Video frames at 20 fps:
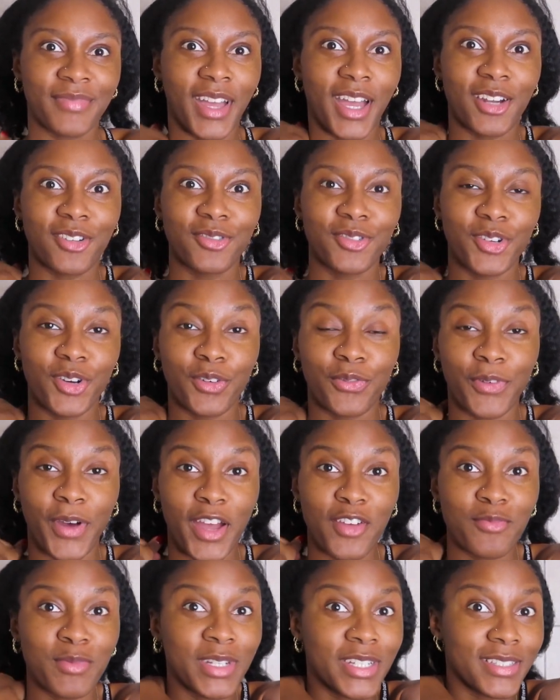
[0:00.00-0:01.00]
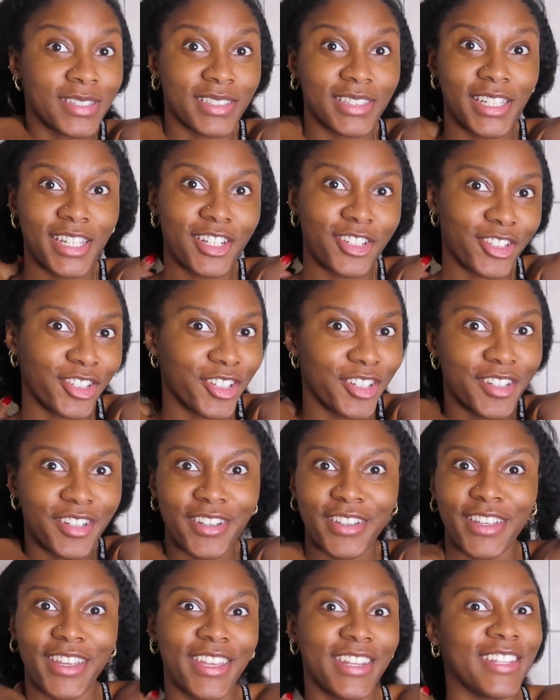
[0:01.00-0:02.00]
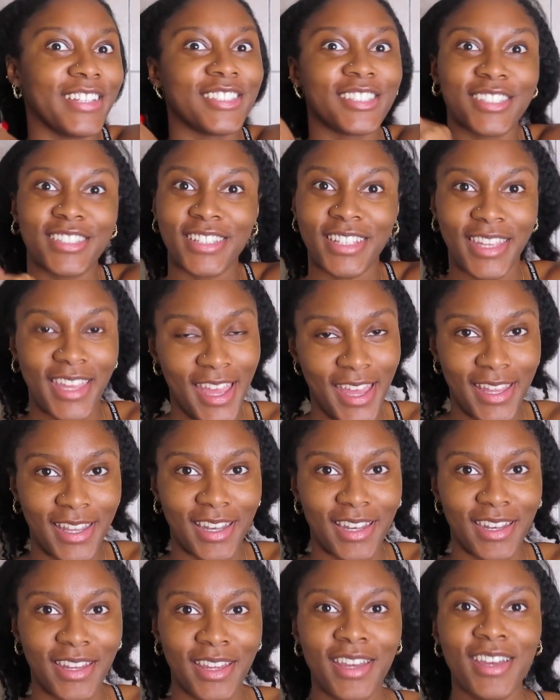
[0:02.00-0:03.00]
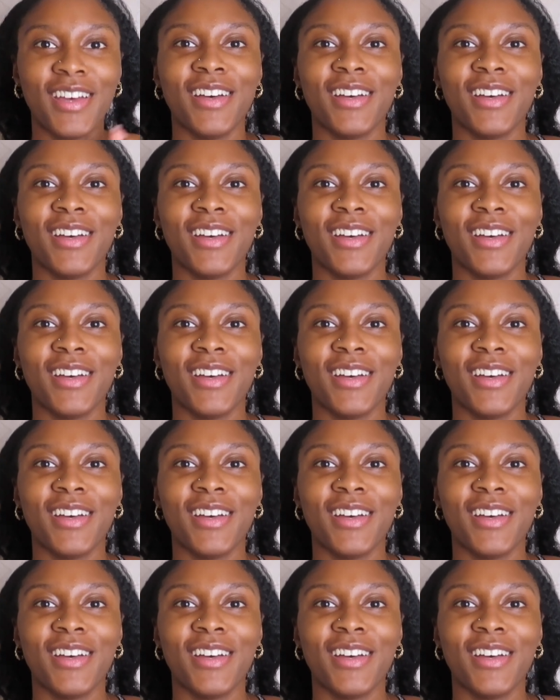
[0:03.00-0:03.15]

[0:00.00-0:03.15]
I don't know, 5 minutes later, it itches again.